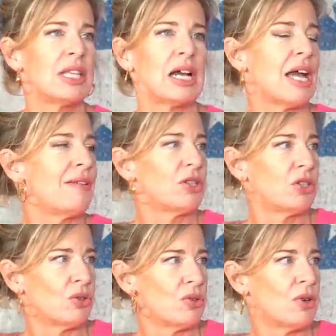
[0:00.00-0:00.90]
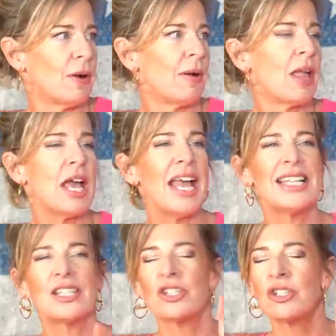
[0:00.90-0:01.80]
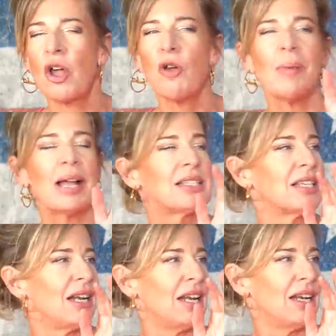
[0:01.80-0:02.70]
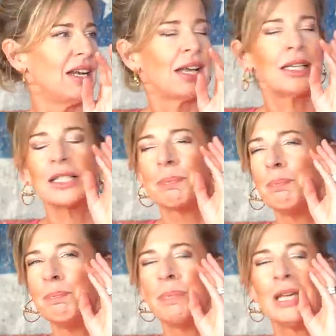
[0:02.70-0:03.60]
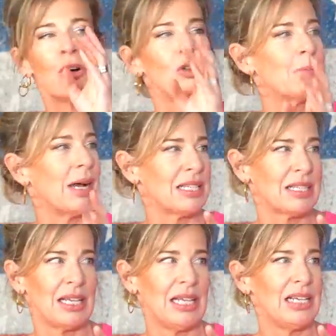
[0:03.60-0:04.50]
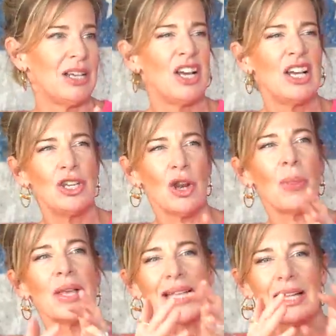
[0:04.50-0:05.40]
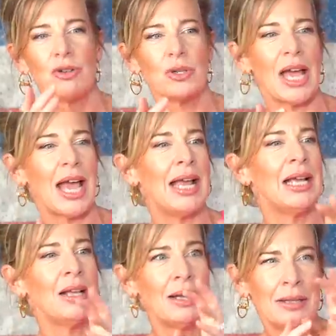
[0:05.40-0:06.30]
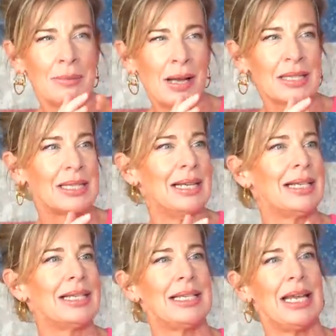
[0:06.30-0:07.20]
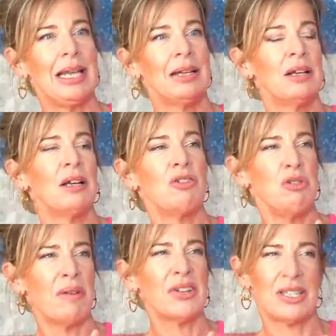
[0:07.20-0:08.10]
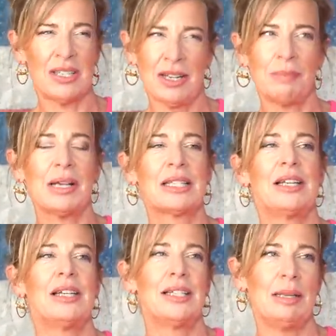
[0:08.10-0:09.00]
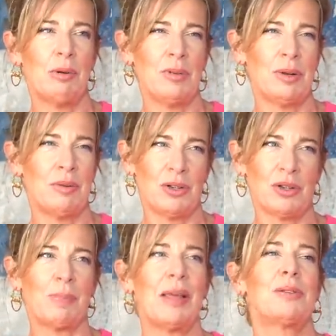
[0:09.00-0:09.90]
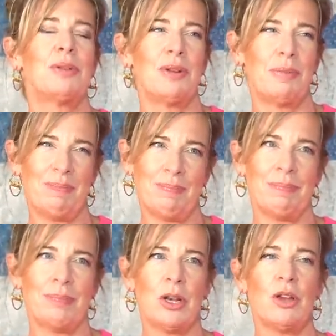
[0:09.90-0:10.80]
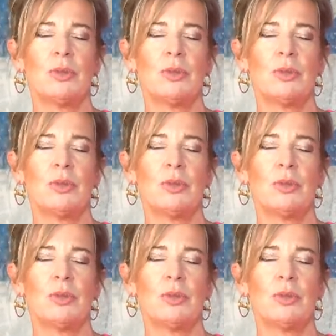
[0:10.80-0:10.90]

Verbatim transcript: thing I ever saw. It's so masculine. Like, it's beyond masculine. You know, there's Andrew Tate, masculinity. You have a certain masculinity, but we don't want to talk about this. We don't want to, you know,